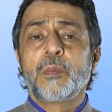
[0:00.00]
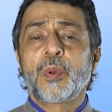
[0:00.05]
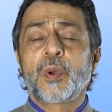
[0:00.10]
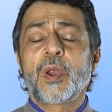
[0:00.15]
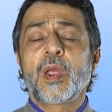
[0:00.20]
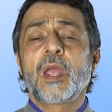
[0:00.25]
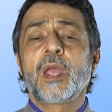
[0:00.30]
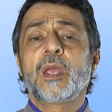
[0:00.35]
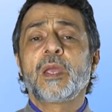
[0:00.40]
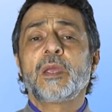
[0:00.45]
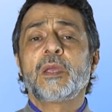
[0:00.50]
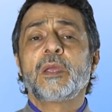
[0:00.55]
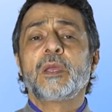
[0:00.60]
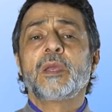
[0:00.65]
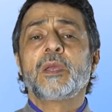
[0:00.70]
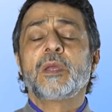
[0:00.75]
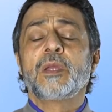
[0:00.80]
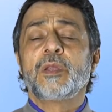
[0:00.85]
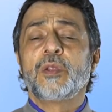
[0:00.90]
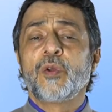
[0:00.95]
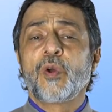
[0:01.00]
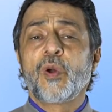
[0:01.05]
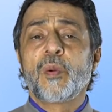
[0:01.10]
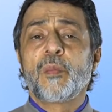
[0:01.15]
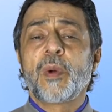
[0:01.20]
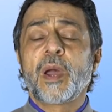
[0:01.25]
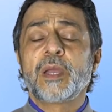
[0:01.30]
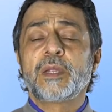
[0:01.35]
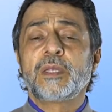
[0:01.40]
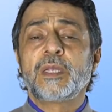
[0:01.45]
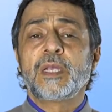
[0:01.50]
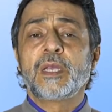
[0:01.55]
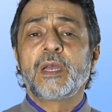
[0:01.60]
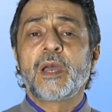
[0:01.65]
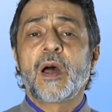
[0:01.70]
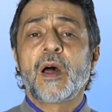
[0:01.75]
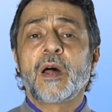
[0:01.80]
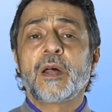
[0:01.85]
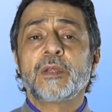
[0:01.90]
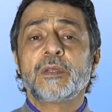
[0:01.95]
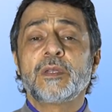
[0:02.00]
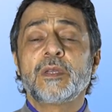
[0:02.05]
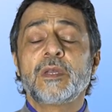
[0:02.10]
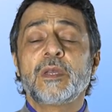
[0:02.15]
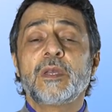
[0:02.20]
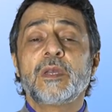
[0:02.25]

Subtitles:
pray the Almighty God,